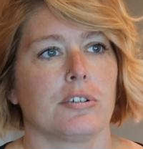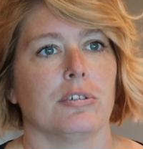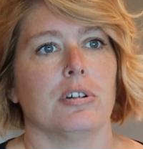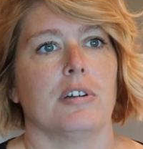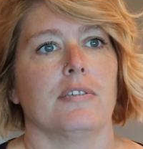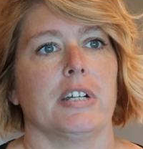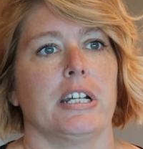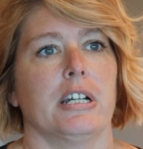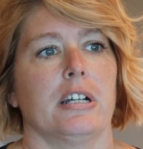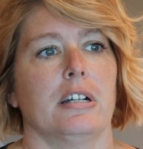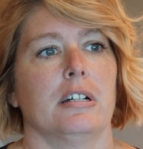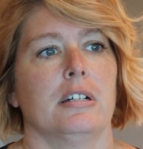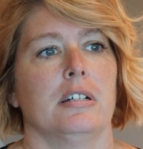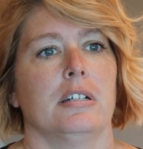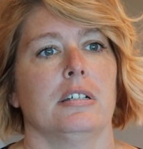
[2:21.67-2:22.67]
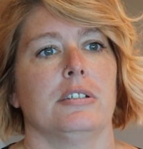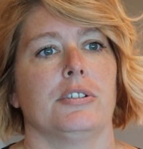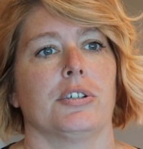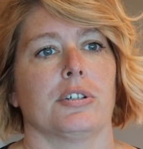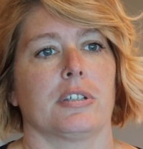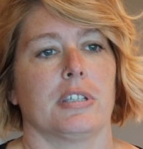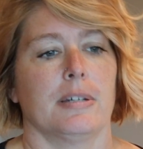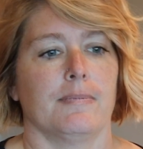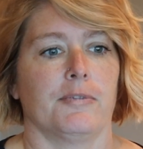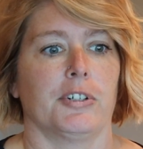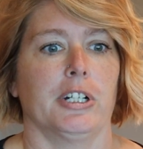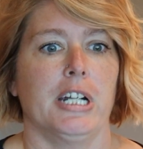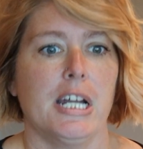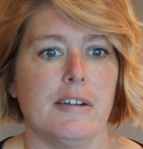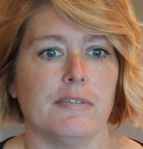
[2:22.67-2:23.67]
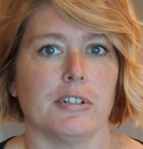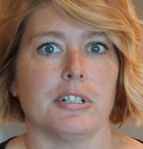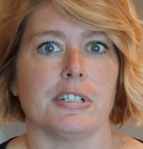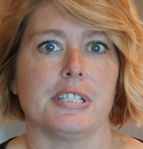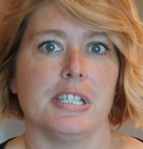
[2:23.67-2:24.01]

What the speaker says: crew over here took them forever